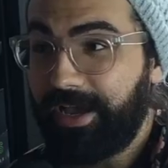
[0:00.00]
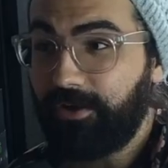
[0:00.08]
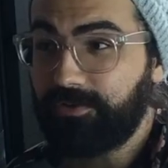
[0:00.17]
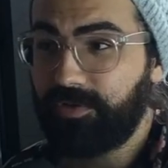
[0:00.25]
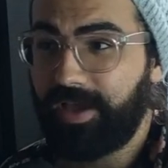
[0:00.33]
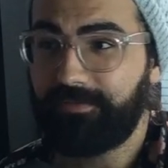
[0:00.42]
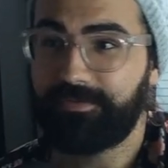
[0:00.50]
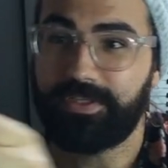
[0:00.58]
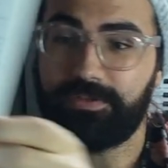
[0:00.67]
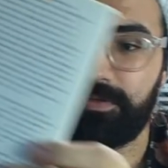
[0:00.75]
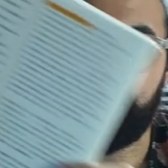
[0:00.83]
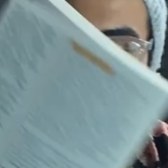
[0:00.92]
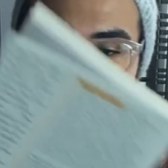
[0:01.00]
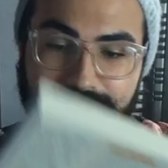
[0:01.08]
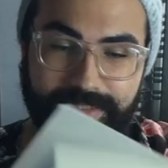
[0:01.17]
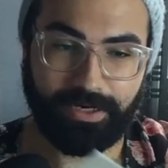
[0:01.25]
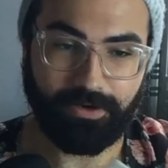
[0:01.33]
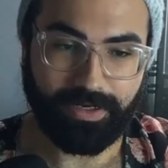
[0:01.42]
also have this one by
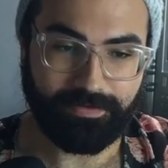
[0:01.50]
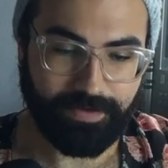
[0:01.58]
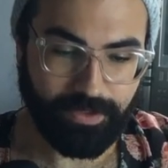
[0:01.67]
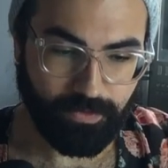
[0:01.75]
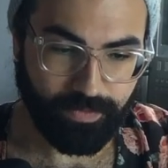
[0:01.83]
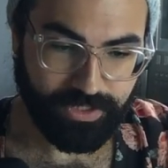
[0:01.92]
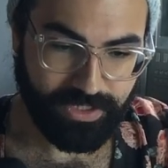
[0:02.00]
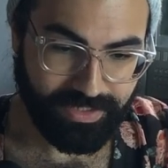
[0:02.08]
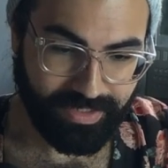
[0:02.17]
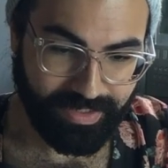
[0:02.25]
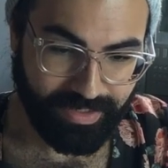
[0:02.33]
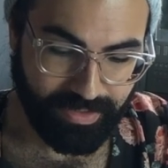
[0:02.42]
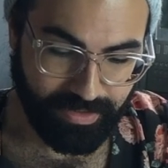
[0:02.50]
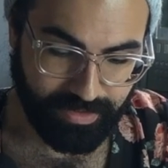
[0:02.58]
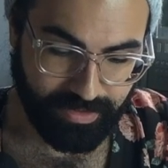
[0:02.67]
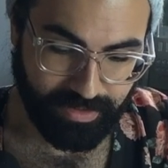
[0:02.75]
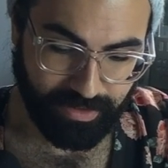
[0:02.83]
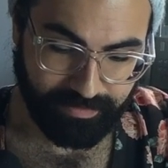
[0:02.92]
Italo Calvino, which is
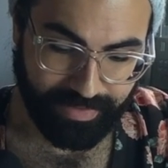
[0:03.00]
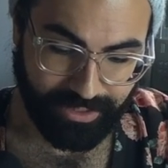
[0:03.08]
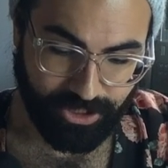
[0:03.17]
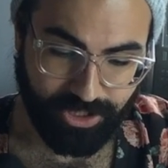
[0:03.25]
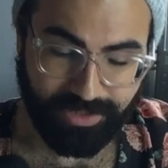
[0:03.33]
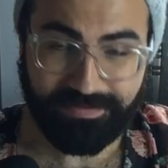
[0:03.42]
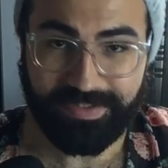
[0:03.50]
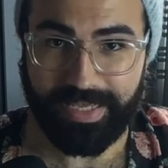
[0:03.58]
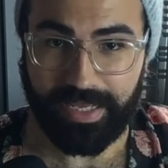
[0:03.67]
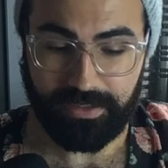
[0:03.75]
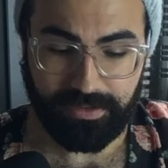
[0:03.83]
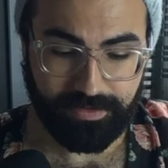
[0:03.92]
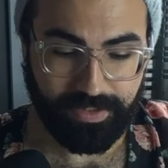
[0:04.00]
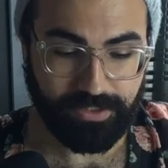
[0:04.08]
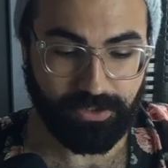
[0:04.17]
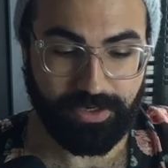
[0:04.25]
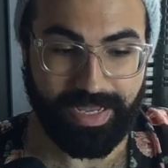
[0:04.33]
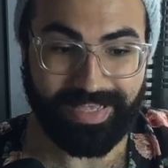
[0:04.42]
Collection of Sand. These
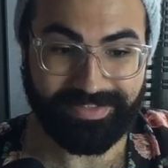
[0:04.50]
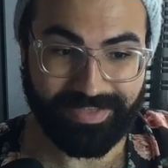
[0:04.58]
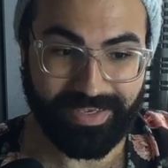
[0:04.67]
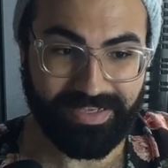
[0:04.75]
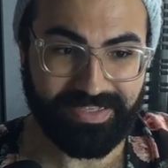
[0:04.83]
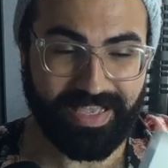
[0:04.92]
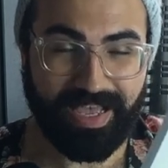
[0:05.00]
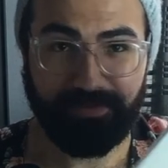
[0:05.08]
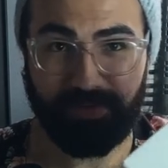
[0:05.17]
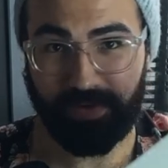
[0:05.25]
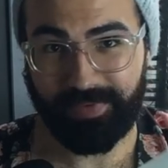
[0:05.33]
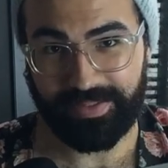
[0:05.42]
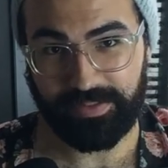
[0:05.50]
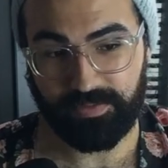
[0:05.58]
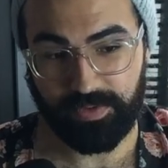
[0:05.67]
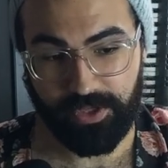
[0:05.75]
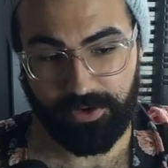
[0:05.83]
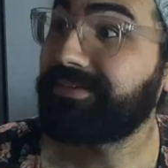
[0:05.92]
are essays. I have not read this
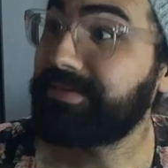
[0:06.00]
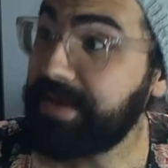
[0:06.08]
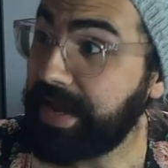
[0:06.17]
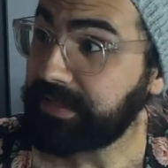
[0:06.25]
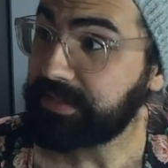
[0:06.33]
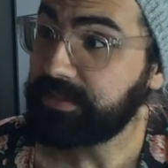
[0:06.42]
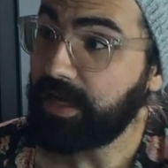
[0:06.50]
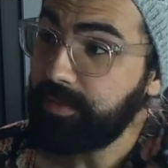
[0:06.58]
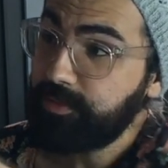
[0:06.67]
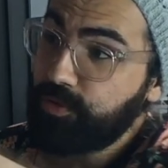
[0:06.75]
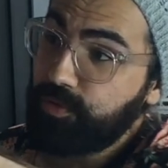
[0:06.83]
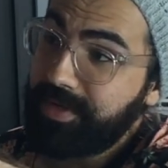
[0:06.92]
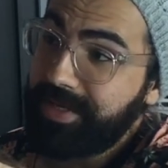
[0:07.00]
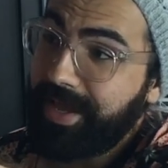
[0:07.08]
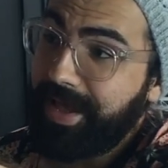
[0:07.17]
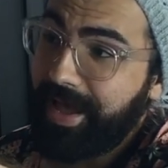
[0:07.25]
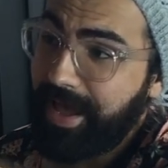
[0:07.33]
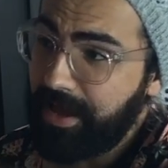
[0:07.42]
one though. Next up, we
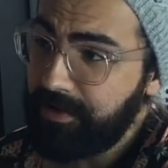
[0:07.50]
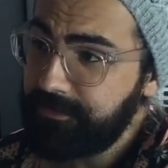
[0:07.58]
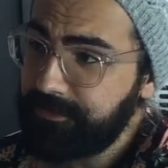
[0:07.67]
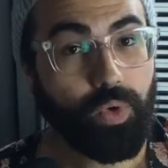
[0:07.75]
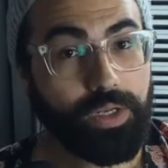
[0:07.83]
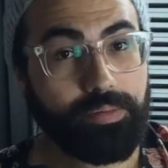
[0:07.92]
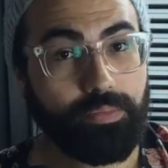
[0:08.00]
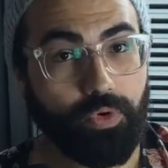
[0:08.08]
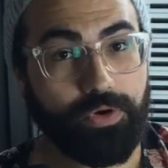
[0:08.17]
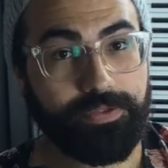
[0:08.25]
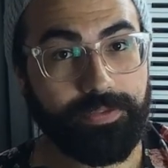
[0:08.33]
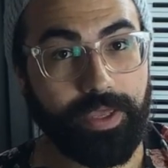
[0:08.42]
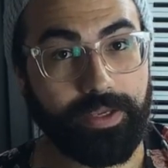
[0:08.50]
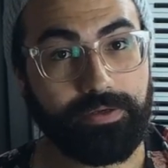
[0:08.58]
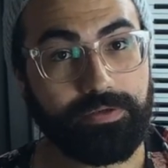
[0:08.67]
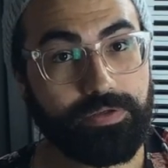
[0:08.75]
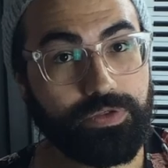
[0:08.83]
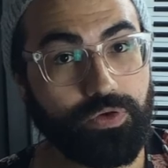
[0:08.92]
have One More Thing
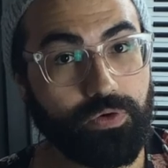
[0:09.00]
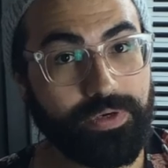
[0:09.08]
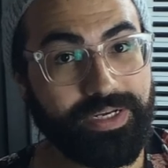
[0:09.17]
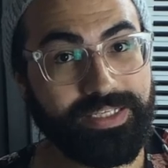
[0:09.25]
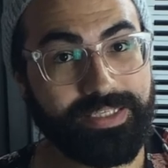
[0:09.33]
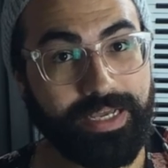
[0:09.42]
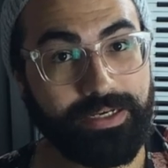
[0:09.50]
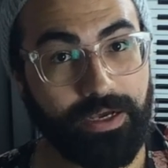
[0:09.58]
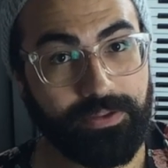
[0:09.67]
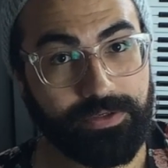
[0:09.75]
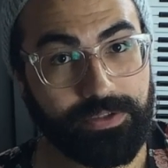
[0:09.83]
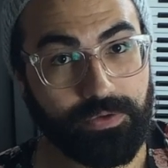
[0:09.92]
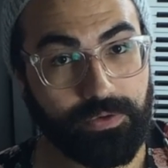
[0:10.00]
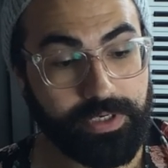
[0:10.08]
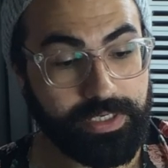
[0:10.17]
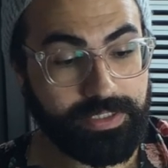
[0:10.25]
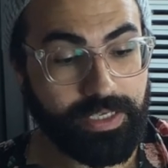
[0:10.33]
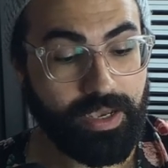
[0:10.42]
Stories and Other
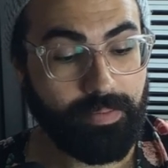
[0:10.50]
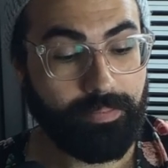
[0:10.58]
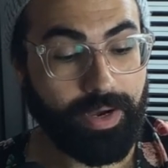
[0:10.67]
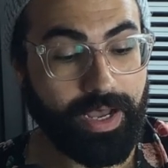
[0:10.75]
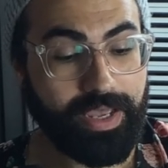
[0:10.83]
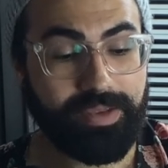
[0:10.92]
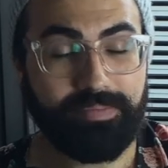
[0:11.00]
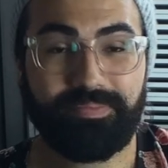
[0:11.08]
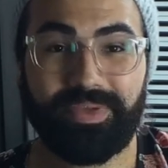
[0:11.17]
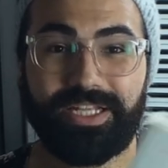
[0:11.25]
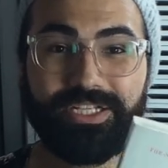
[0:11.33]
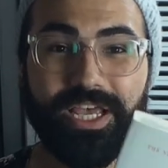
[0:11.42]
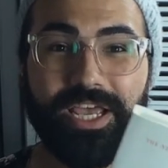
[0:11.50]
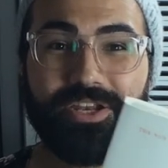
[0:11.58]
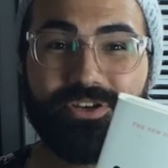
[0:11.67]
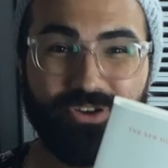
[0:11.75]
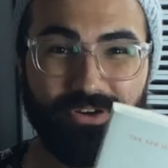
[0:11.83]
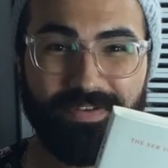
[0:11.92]
Stories by BJ
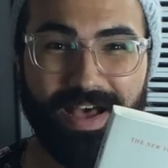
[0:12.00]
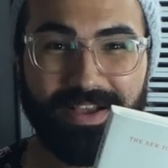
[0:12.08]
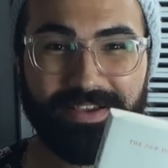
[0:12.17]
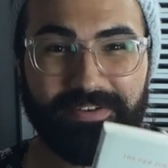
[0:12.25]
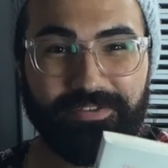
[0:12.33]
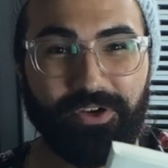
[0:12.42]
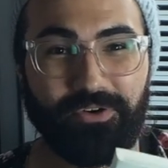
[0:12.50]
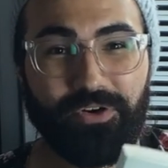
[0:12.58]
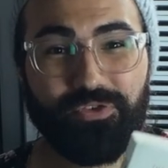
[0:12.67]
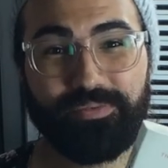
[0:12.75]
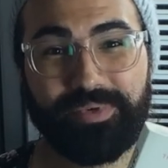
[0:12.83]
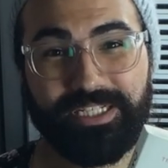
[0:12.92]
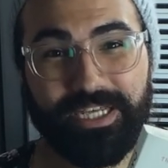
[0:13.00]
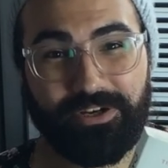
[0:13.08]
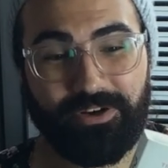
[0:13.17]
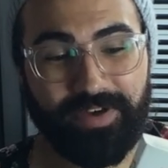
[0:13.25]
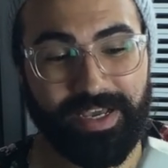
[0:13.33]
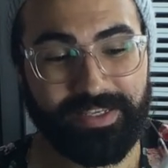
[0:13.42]
Novak. If you don't know who BJ
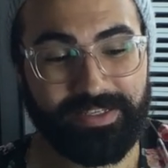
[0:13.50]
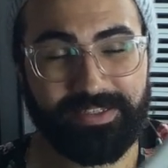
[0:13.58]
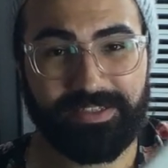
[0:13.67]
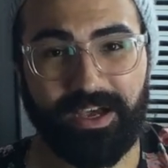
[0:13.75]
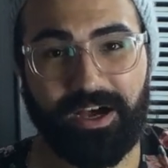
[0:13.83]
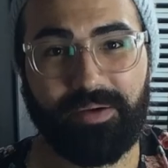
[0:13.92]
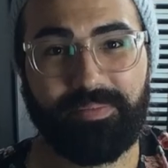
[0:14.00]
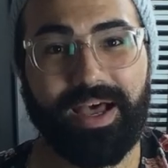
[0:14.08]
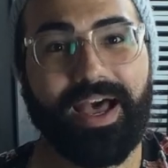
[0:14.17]
Novak is, um,